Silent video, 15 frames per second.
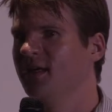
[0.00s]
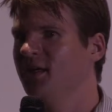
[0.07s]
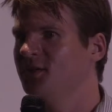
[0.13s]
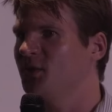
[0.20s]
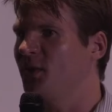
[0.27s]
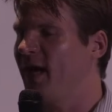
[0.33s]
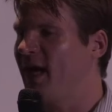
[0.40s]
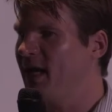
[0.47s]

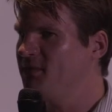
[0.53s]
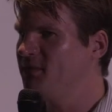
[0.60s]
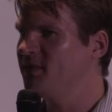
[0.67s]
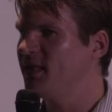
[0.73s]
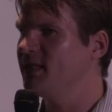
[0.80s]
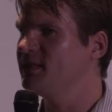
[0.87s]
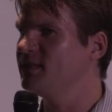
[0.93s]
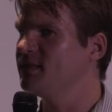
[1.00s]
So half of
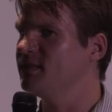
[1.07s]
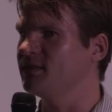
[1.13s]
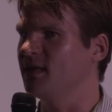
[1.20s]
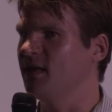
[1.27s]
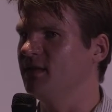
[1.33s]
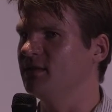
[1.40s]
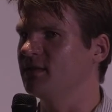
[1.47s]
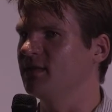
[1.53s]
ACES is
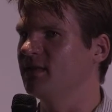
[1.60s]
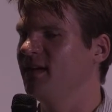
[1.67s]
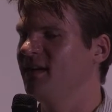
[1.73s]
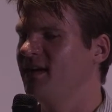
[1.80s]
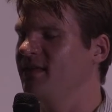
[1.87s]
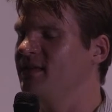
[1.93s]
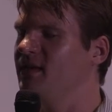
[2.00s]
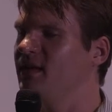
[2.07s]
color.
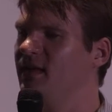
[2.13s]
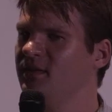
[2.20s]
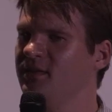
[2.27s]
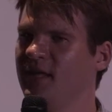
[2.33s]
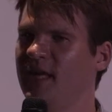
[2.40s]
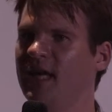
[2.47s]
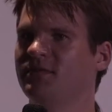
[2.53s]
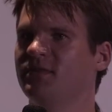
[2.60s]
The other
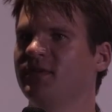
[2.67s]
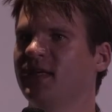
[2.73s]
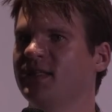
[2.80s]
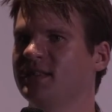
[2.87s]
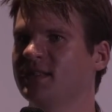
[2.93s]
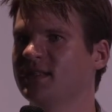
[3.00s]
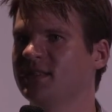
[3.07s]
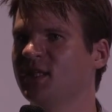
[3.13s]
half of
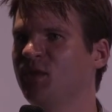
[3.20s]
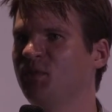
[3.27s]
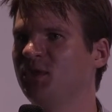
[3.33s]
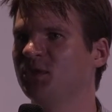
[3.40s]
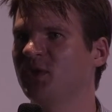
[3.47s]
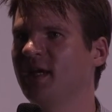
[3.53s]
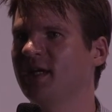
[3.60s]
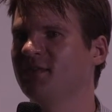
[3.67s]
ACES is
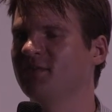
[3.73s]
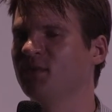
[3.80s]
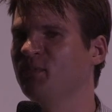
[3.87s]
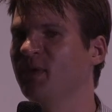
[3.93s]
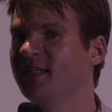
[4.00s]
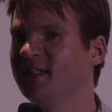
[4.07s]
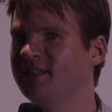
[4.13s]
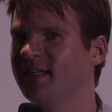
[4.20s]
keeping track of the
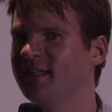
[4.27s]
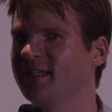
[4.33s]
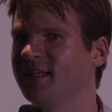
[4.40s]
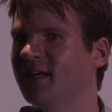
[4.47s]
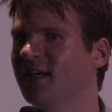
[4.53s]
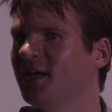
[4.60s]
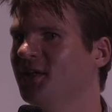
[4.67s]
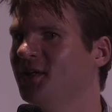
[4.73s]
metadata,
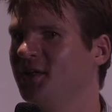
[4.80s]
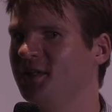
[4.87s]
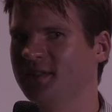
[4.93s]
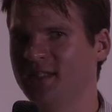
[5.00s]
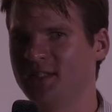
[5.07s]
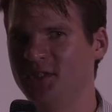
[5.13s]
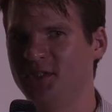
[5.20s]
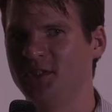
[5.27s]
all
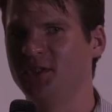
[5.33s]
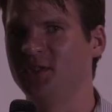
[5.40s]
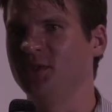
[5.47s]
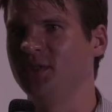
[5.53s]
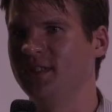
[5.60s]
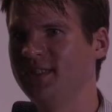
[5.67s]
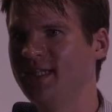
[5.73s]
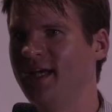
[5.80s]
that shoot,
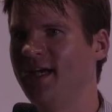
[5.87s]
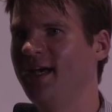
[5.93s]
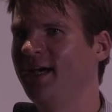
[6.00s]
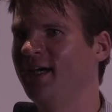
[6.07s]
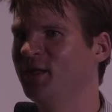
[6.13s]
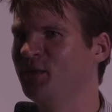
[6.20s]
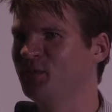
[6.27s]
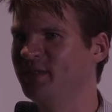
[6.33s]

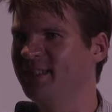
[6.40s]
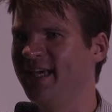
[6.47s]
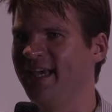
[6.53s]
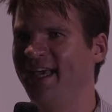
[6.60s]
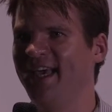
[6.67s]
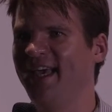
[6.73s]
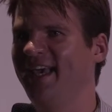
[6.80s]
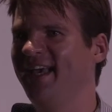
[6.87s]
time,
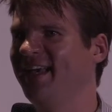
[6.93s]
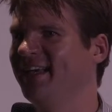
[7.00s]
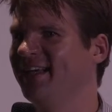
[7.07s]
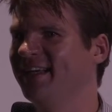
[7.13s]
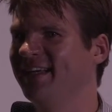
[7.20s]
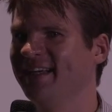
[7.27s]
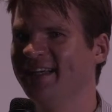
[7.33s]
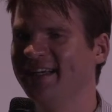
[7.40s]
day,
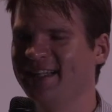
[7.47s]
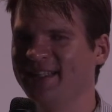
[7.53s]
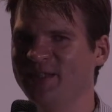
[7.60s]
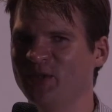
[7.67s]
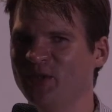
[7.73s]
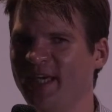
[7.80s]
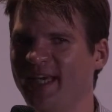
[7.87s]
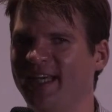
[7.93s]

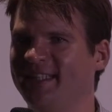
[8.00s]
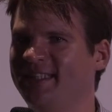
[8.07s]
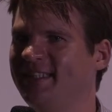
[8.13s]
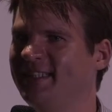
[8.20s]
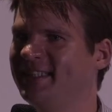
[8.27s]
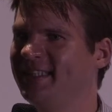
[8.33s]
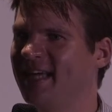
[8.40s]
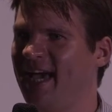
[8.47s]

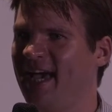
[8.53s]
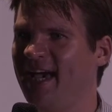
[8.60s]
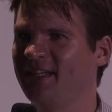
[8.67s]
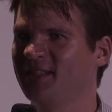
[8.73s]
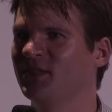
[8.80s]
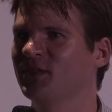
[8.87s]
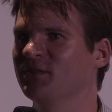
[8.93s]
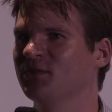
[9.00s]
location,
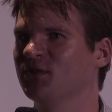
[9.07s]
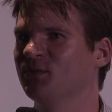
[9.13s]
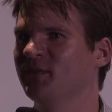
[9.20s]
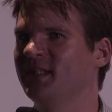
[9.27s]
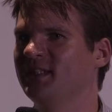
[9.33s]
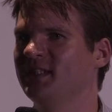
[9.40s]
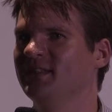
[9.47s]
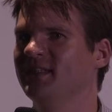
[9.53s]
actor
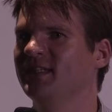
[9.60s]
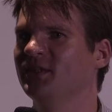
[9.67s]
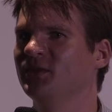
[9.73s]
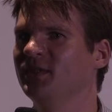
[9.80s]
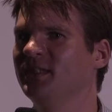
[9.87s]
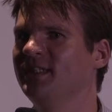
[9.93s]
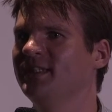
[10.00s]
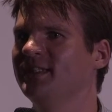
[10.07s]
information that you
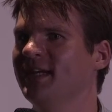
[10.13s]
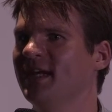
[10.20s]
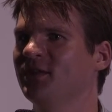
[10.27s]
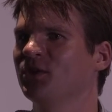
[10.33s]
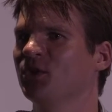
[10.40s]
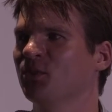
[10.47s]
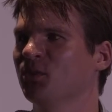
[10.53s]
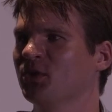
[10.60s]
need now
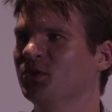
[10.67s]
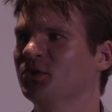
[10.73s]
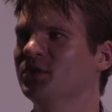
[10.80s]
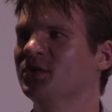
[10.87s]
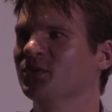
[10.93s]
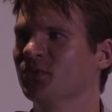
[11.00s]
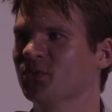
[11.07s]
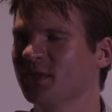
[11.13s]
that you're
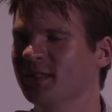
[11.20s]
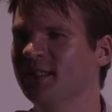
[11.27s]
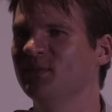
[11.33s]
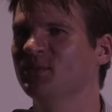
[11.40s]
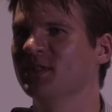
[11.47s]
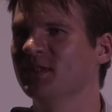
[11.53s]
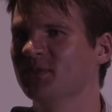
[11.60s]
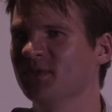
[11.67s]
producing
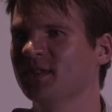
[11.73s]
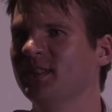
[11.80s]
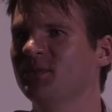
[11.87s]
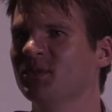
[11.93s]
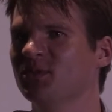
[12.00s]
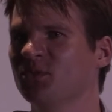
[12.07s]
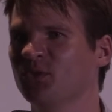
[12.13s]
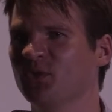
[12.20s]
reams and
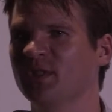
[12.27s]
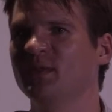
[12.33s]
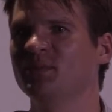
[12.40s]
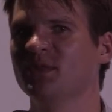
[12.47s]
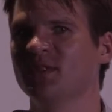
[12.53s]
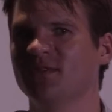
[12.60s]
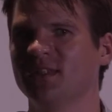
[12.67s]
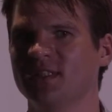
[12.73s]
reams and
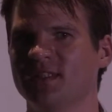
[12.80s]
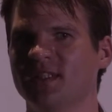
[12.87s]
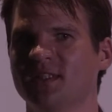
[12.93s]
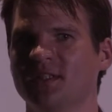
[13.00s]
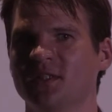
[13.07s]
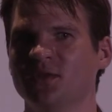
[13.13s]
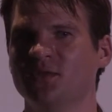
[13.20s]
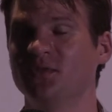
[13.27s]
reams of this
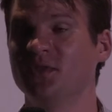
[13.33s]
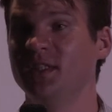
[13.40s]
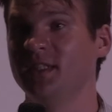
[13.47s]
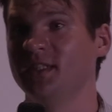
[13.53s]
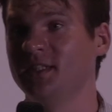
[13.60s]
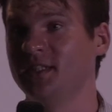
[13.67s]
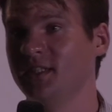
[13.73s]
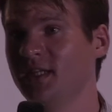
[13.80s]
digital
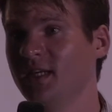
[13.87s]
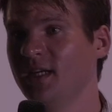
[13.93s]
footage.